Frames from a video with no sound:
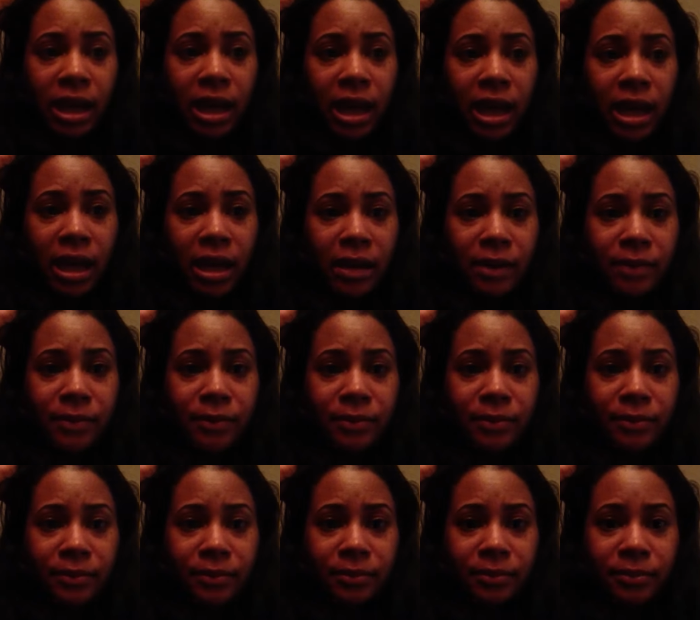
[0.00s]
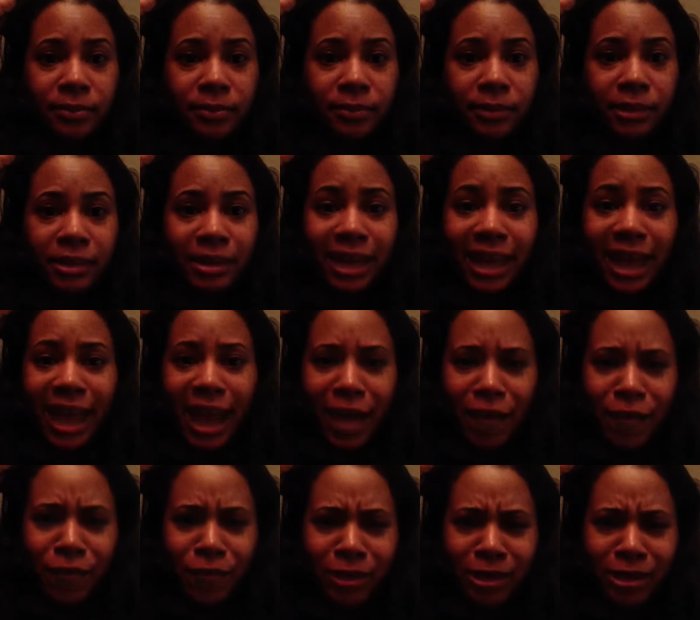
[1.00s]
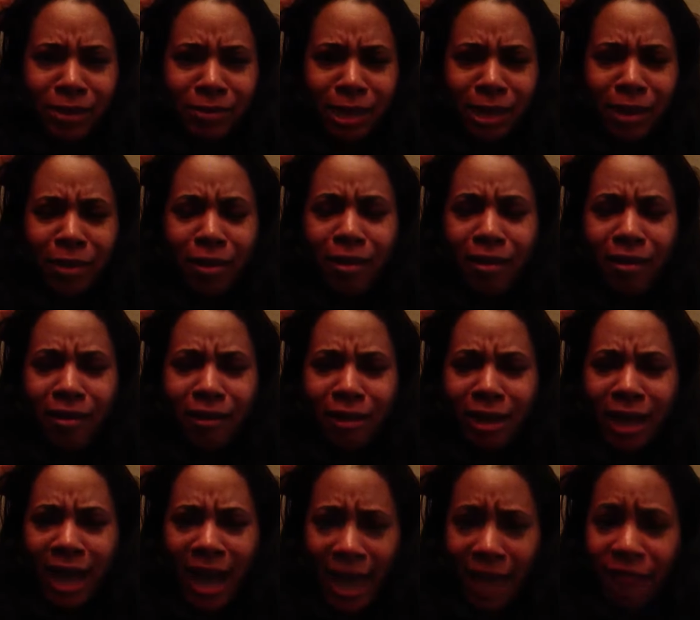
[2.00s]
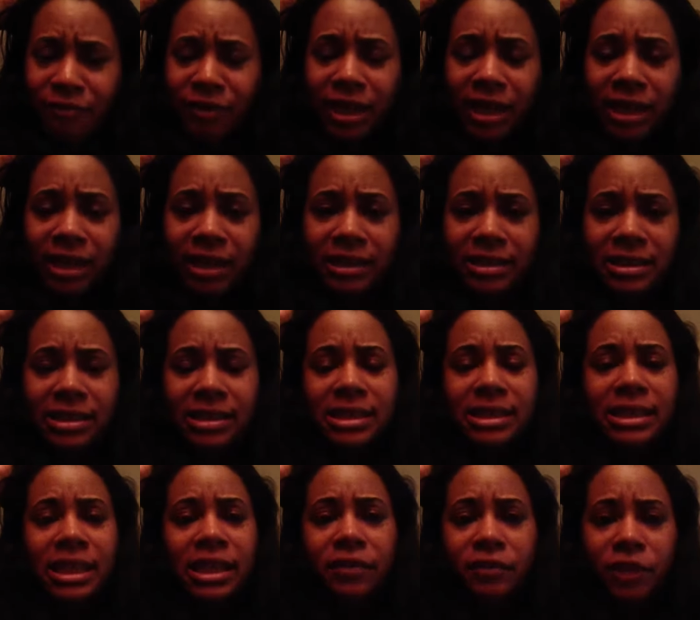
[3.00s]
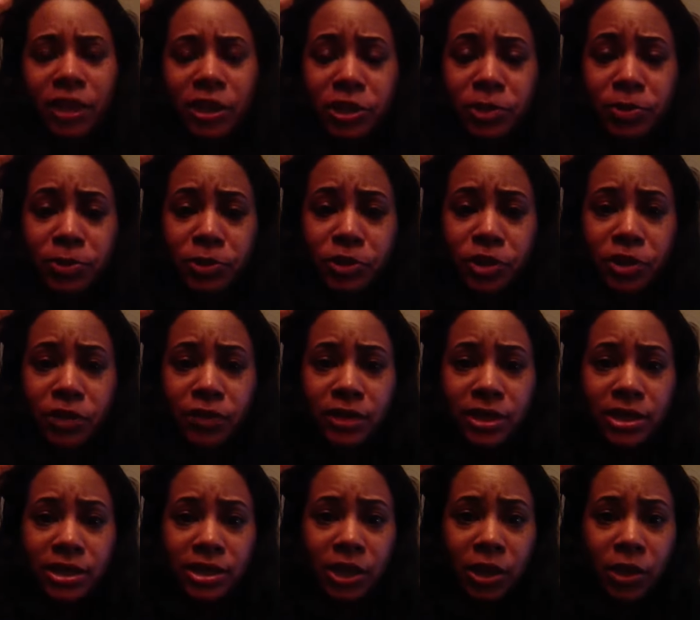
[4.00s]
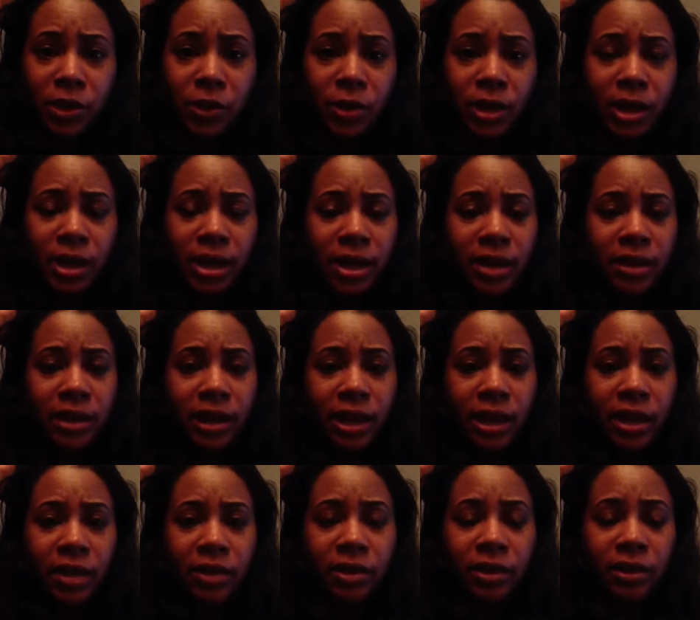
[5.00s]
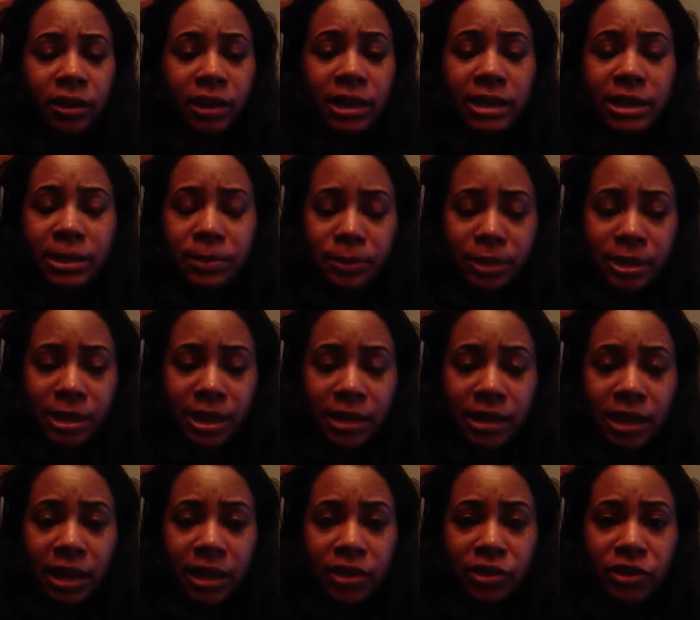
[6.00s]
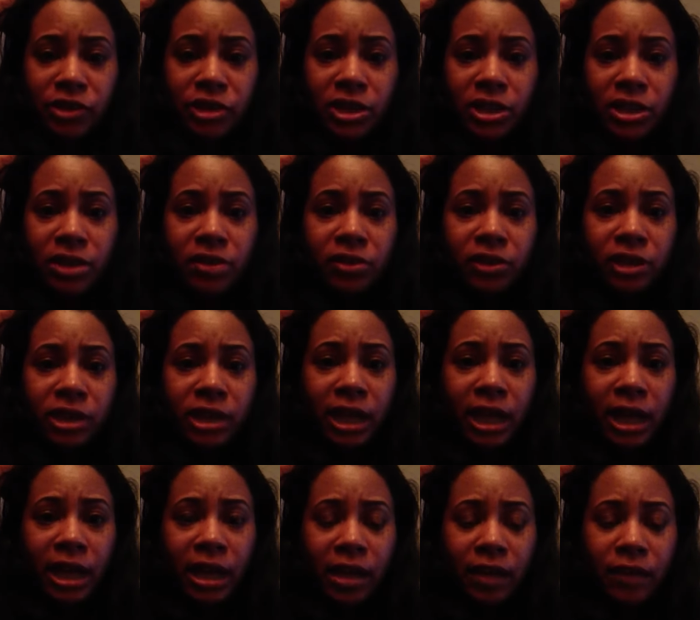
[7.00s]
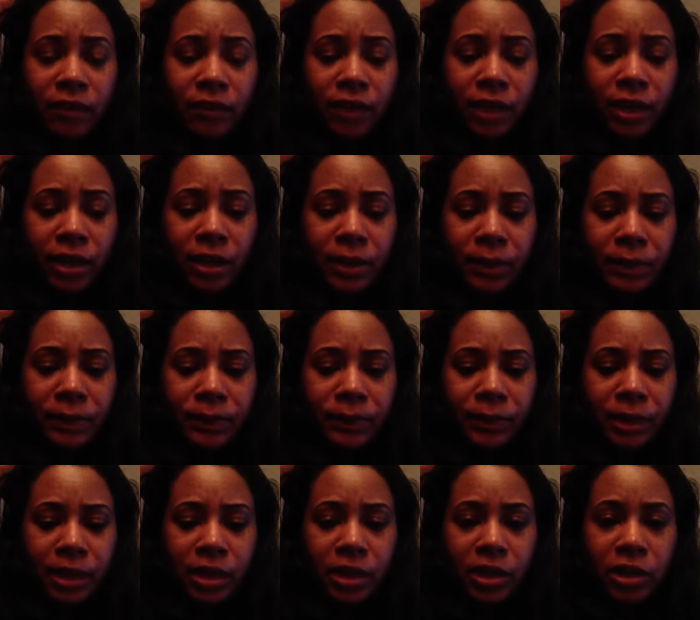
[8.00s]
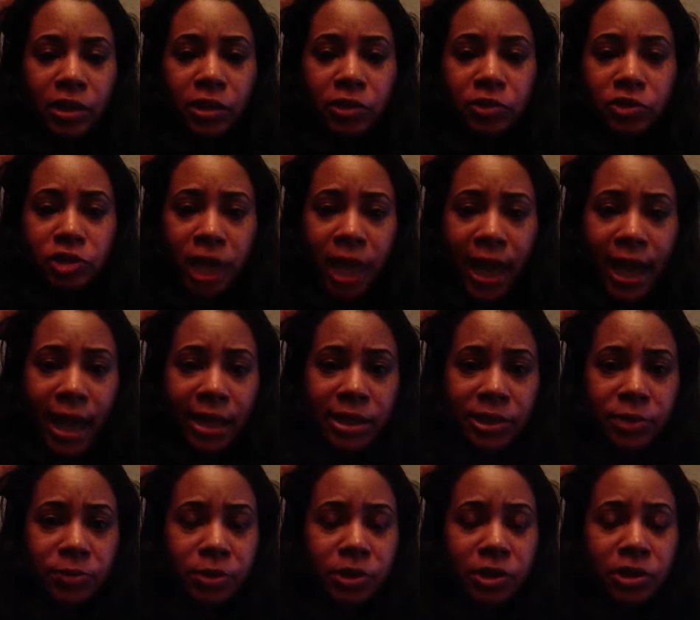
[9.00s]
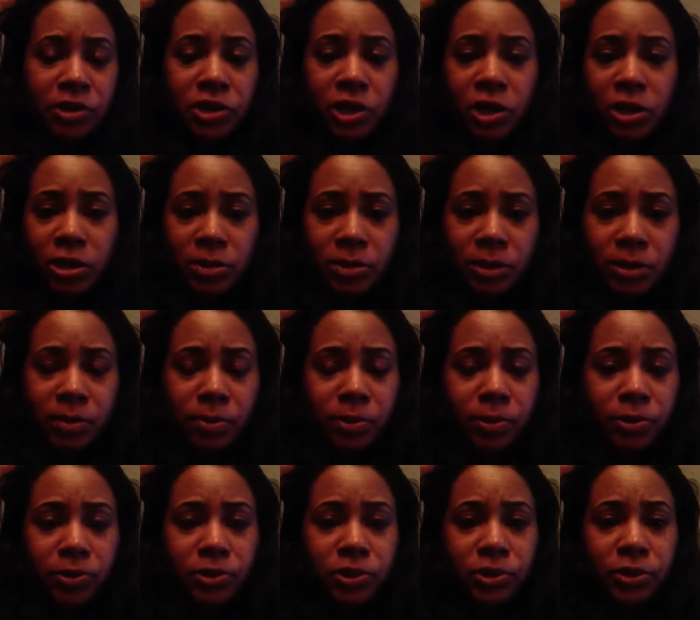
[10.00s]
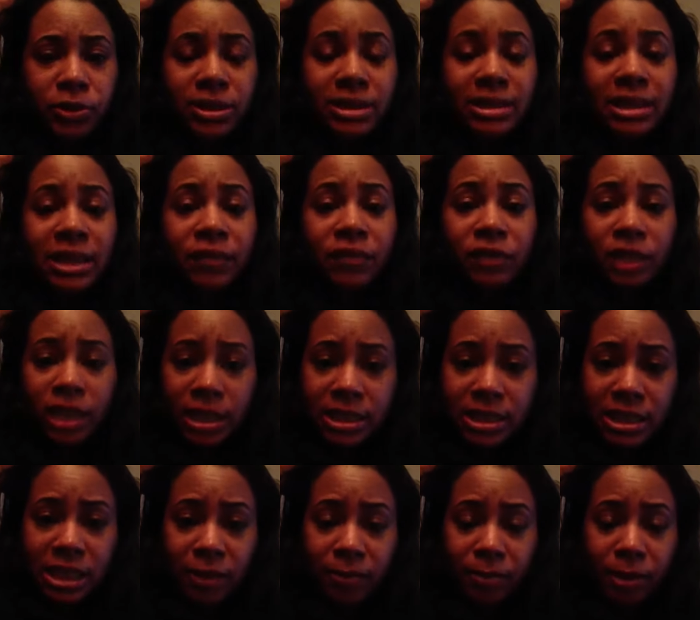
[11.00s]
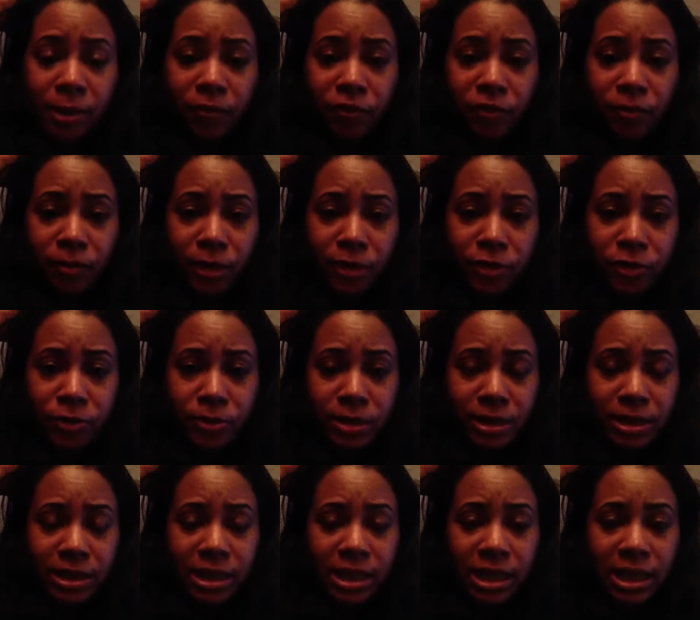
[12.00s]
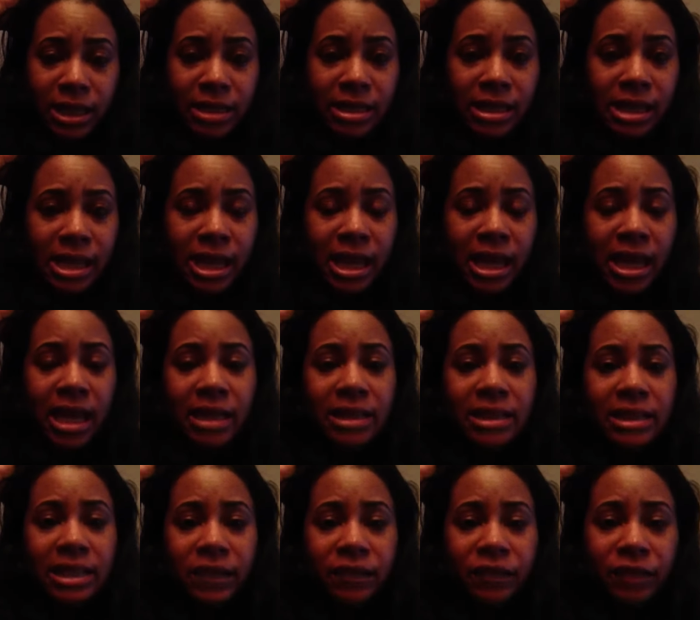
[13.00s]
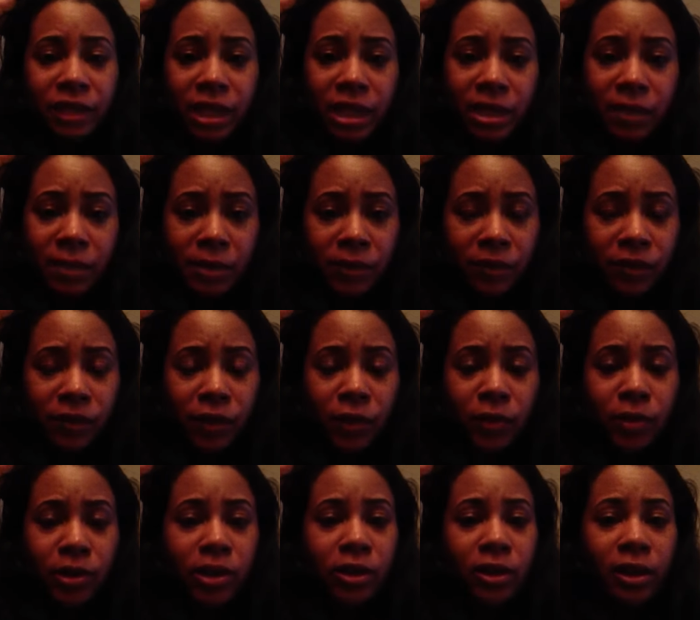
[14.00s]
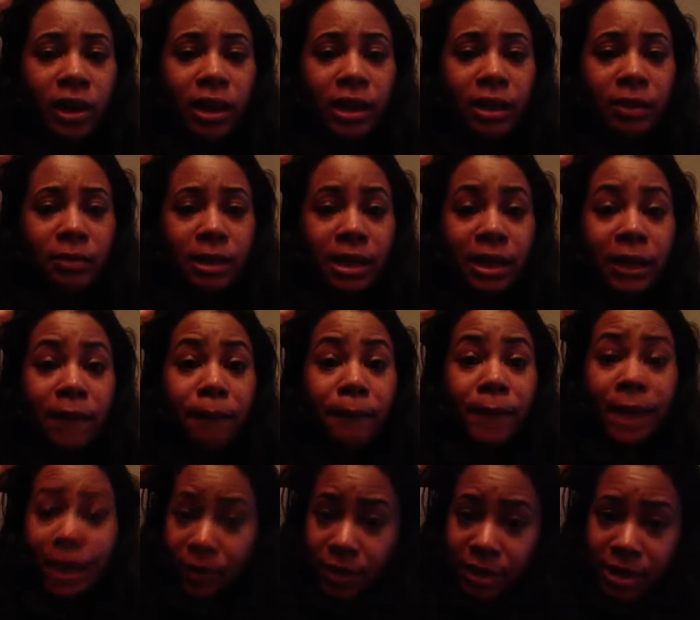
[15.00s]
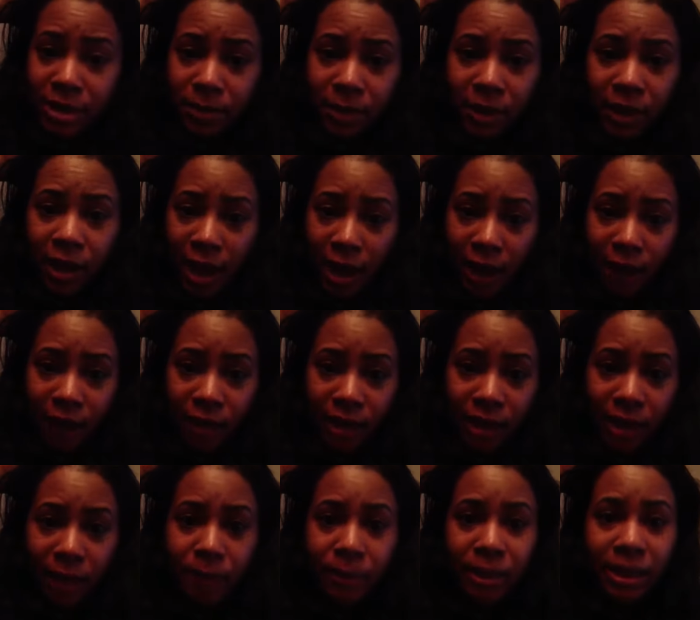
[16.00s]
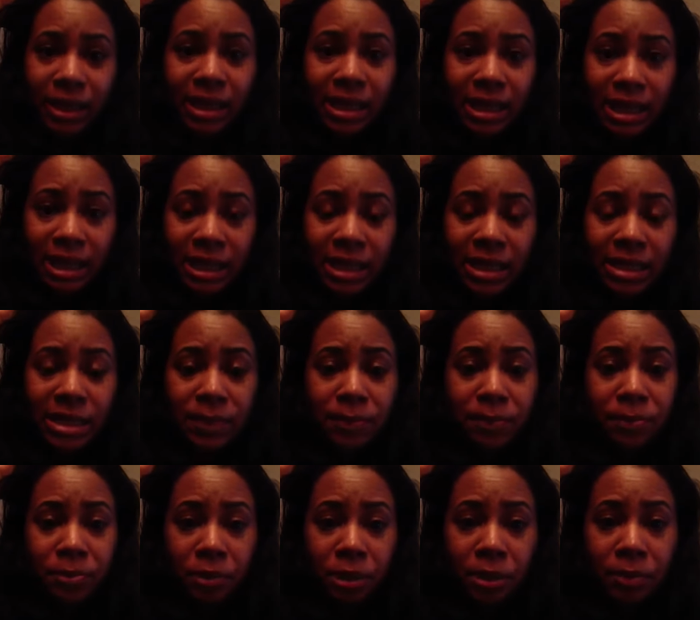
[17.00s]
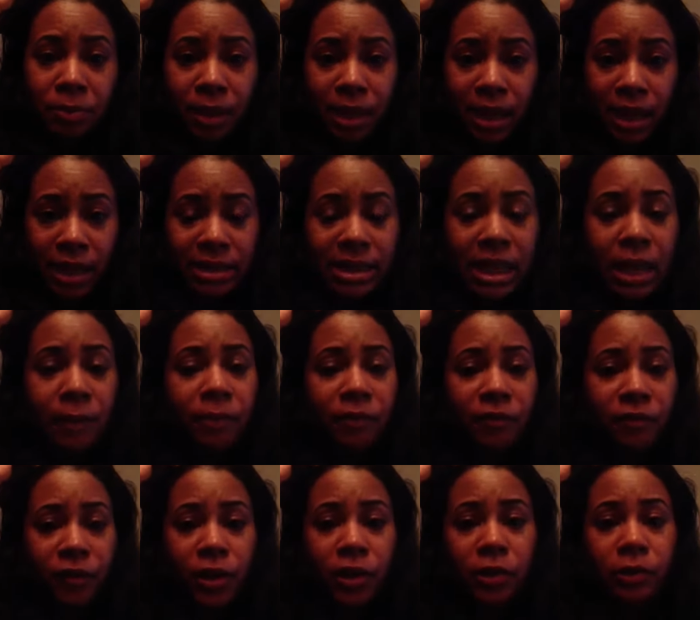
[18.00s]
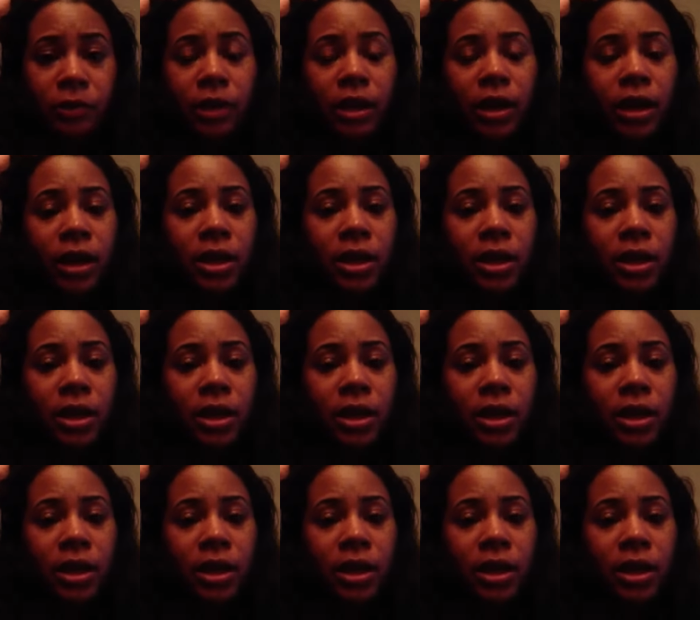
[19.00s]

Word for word: Um, they have what they call advocates instead of customer service. So they they're linked up with technology. They're gonna have um, you know chats where you can talk to people. So it's definitely a step up from Metro PCS. It's definitely gonna be a phone that you're not gonna be embarrassed about having, but it is a prepaid type of phone.